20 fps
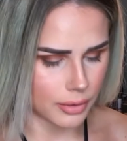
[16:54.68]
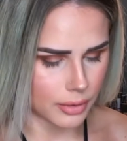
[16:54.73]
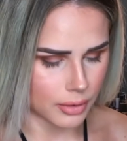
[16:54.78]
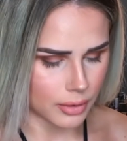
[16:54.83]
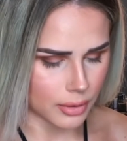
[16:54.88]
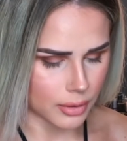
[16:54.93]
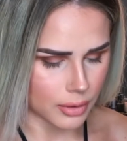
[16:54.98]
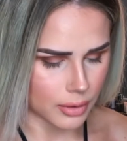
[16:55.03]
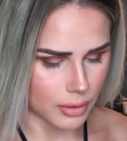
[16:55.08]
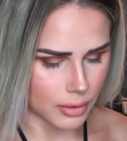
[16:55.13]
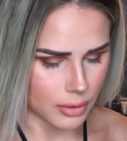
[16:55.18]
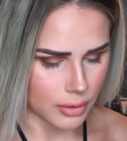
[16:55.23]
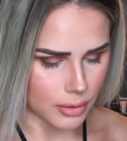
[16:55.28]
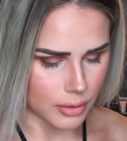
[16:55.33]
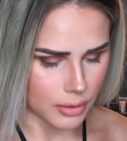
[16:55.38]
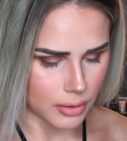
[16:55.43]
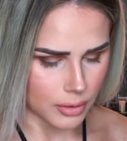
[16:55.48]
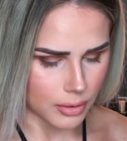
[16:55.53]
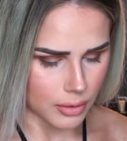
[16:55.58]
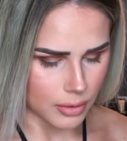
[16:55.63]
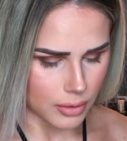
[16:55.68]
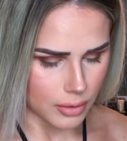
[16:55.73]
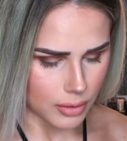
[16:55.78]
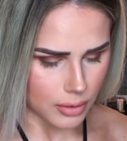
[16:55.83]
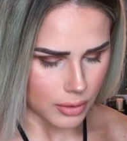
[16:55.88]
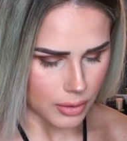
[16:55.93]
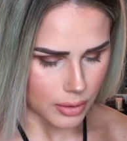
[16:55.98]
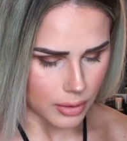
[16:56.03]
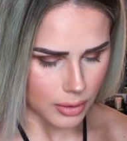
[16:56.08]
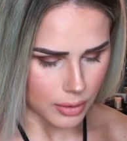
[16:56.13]

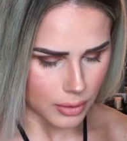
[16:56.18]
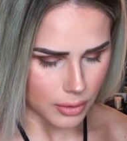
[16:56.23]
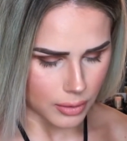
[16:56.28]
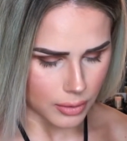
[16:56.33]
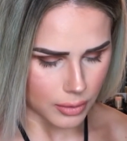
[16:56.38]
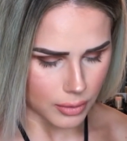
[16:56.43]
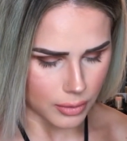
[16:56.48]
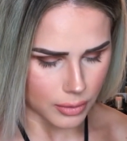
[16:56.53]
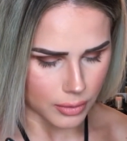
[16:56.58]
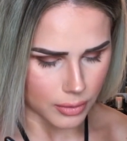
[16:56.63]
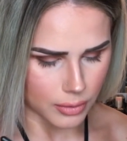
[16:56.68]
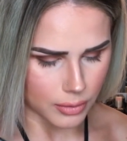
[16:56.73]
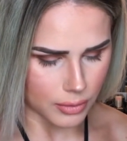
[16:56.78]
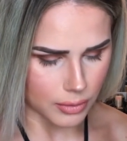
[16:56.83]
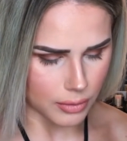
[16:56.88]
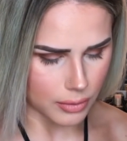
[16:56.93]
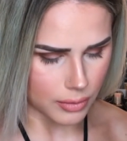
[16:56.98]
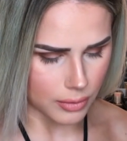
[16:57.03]
(silence)